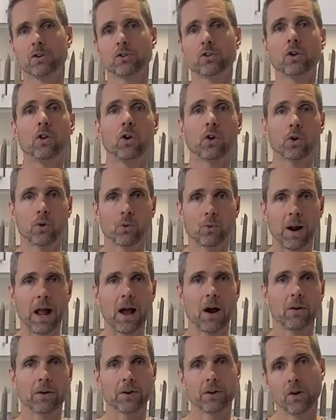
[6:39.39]
to look
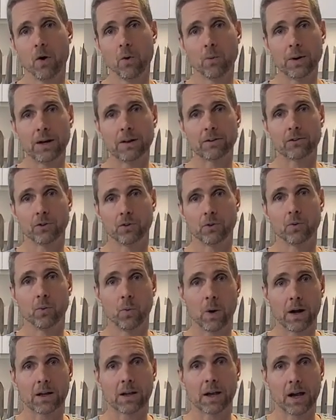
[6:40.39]
around and hone into
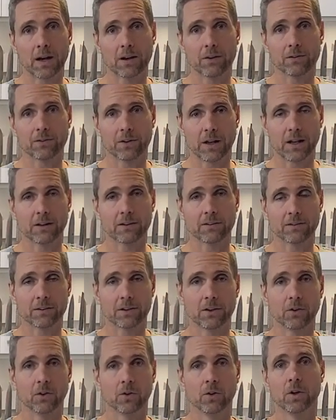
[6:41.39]
what kind of stainless
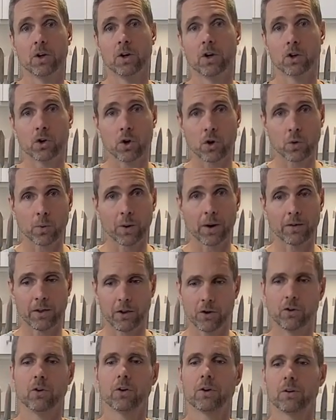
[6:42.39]
steel cookware
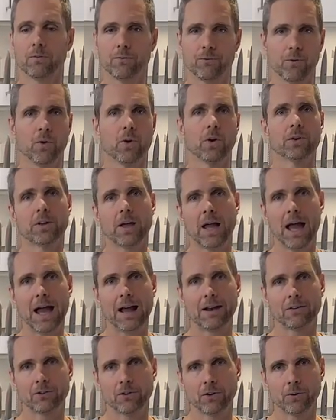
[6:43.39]
that you're looking for to
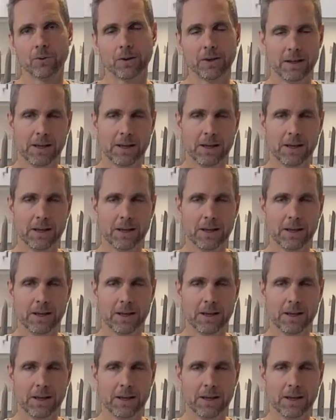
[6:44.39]
add to.